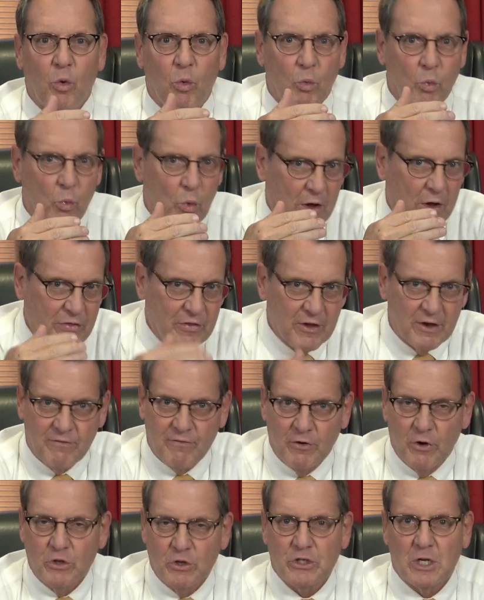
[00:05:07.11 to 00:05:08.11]
what the
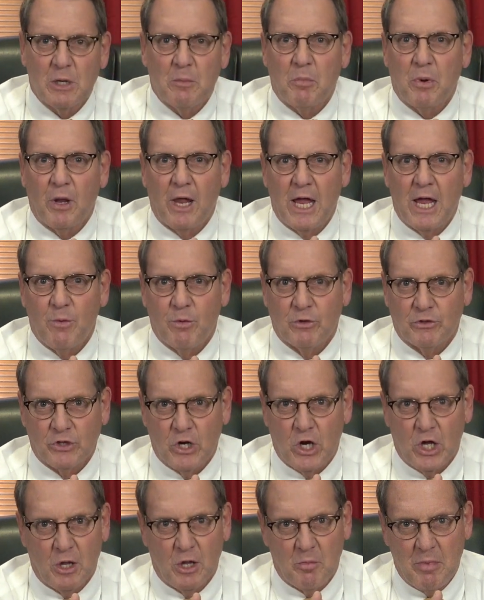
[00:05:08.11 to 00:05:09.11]
first complaint was
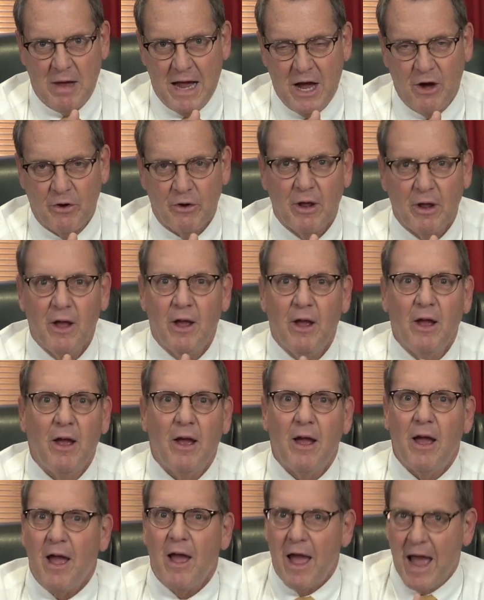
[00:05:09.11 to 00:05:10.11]
all about,
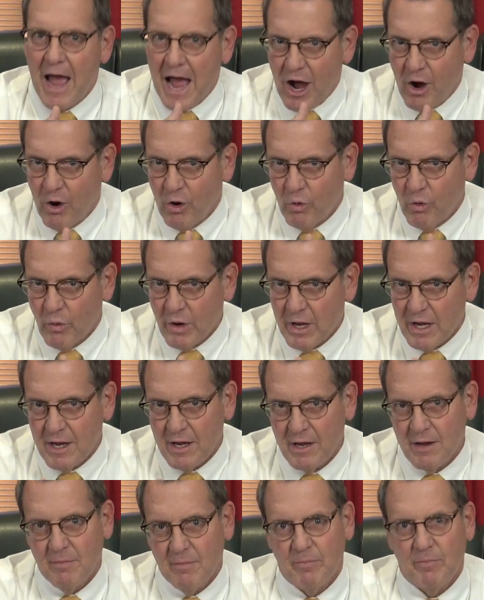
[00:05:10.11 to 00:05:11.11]
how
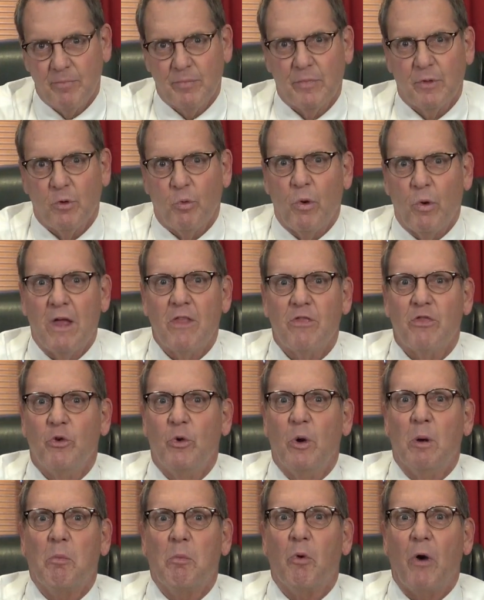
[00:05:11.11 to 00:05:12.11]
we went
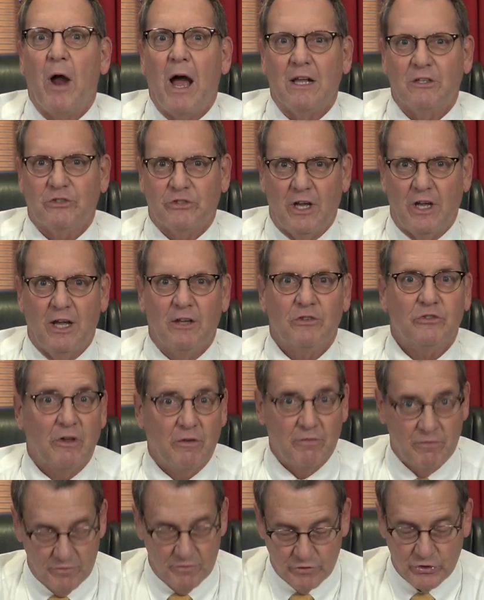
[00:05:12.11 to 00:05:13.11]
through a process
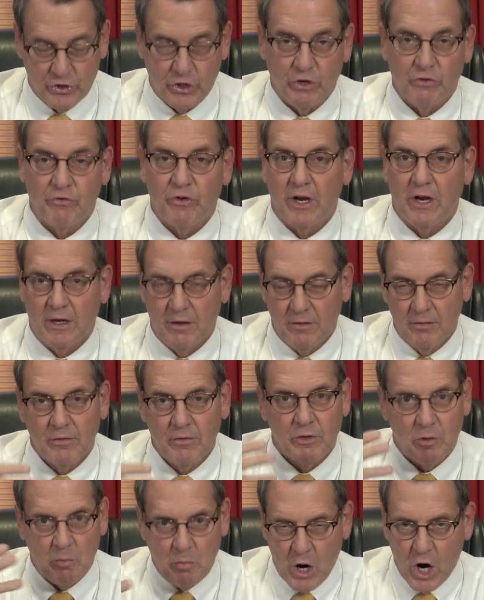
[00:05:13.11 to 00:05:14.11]
of serving
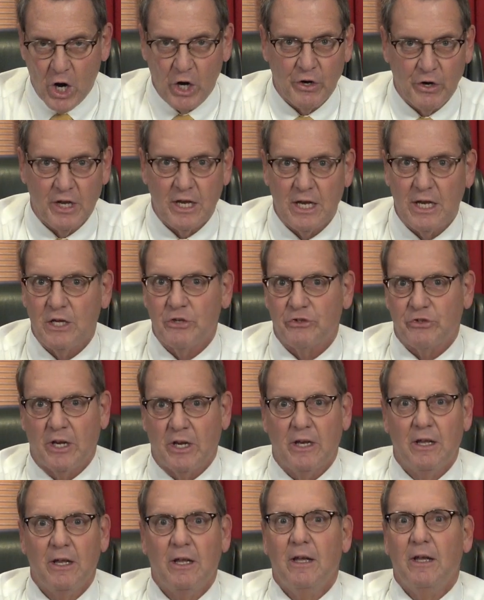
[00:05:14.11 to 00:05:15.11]
the parties
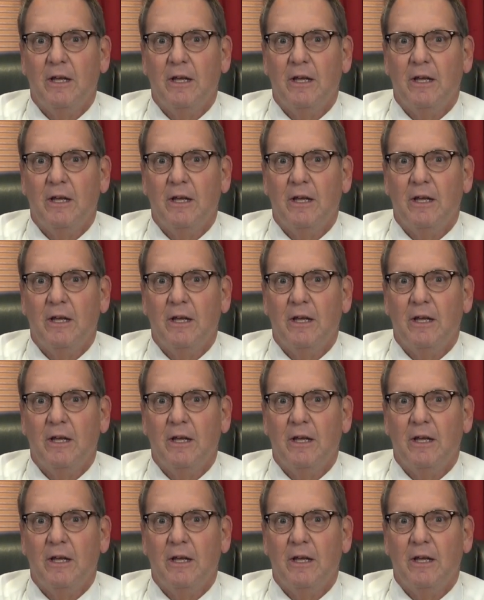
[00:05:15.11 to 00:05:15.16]
and